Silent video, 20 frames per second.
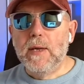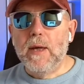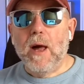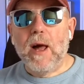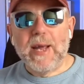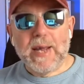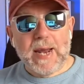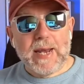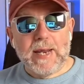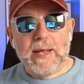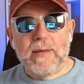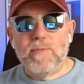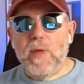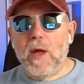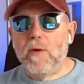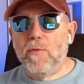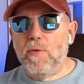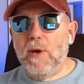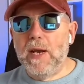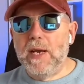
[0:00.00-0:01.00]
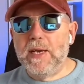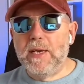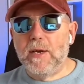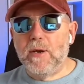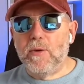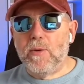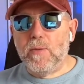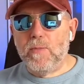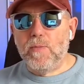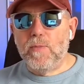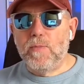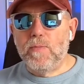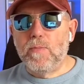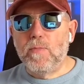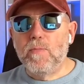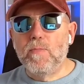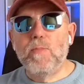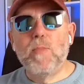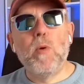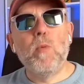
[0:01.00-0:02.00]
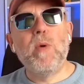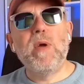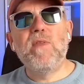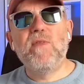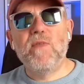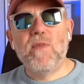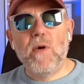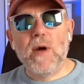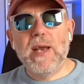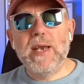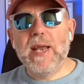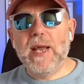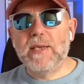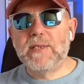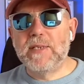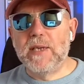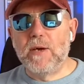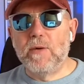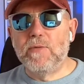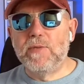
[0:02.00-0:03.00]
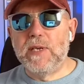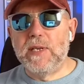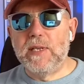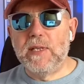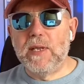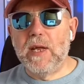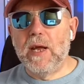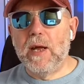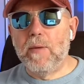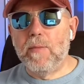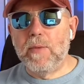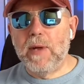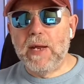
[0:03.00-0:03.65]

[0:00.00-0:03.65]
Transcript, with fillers: I get it, I really do. But we find ourselves in, uh,